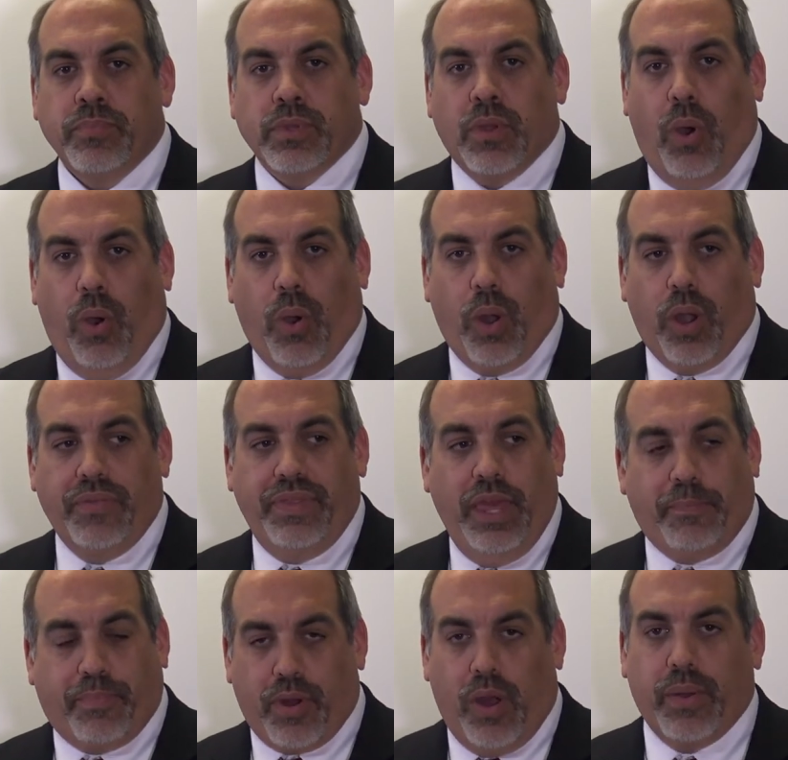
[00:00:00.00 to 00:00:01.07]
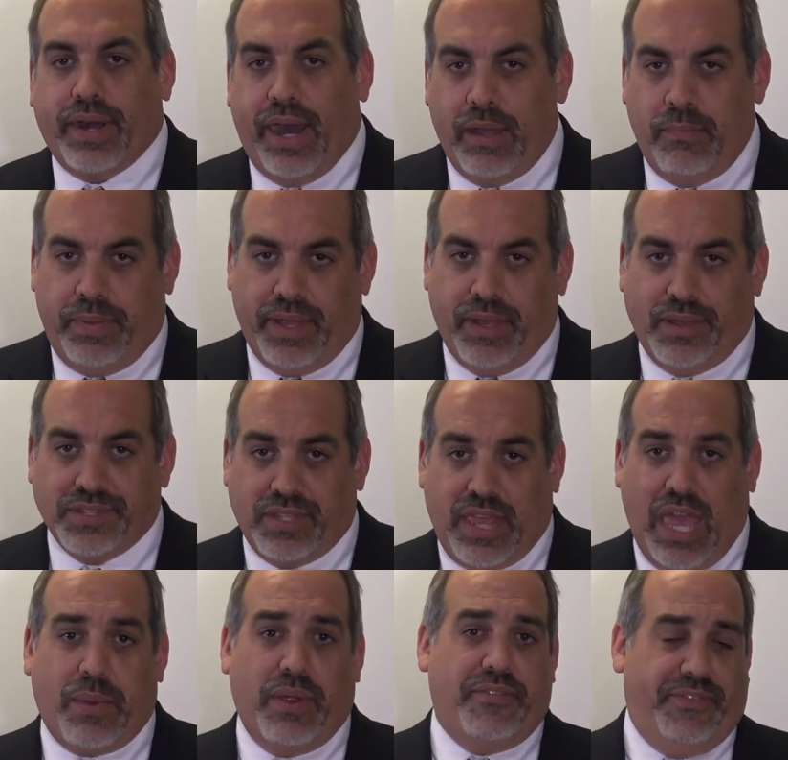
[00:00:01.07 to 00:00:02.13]
or the pro-gun bills
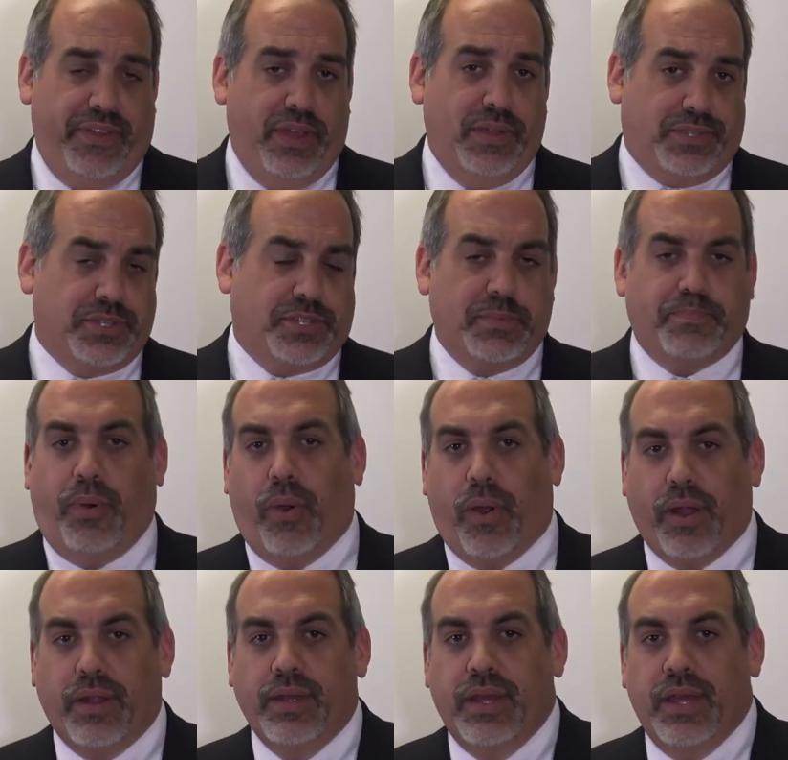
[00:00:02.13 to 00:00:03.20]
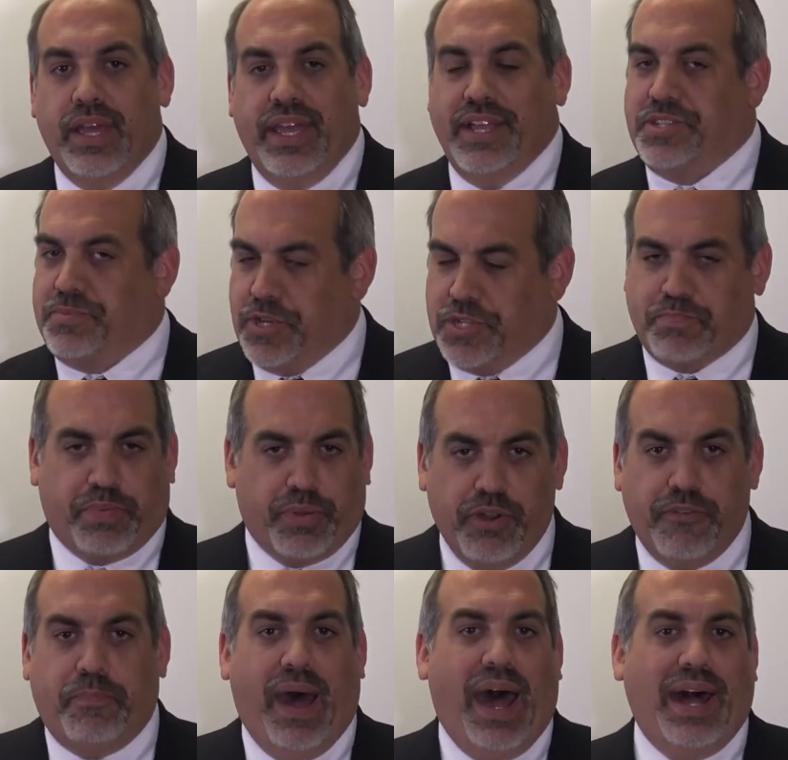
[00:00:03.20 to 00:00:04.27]
they refuse to support, is just
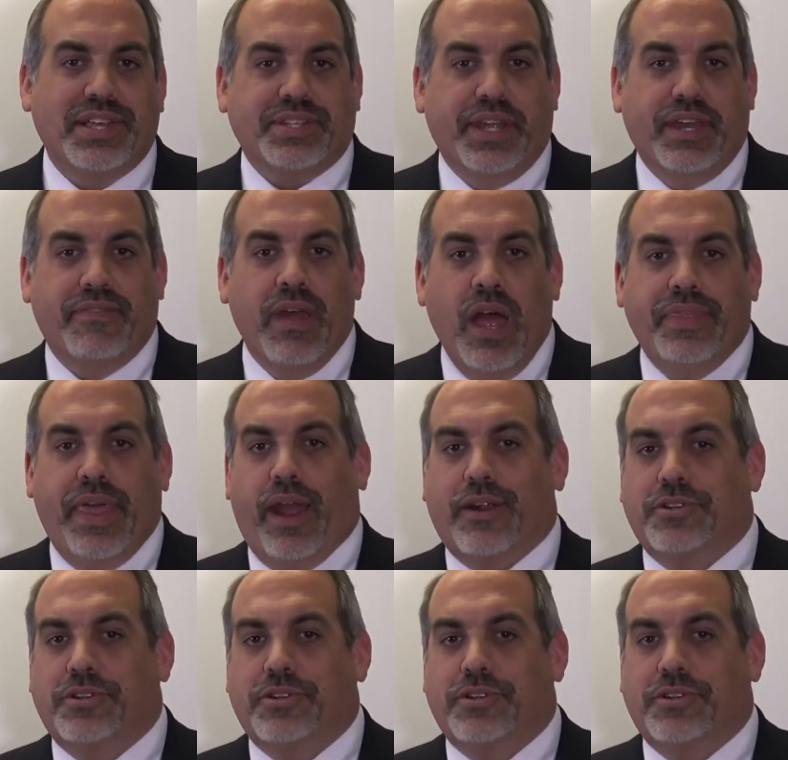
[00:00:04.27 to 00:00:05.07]
proof positive they are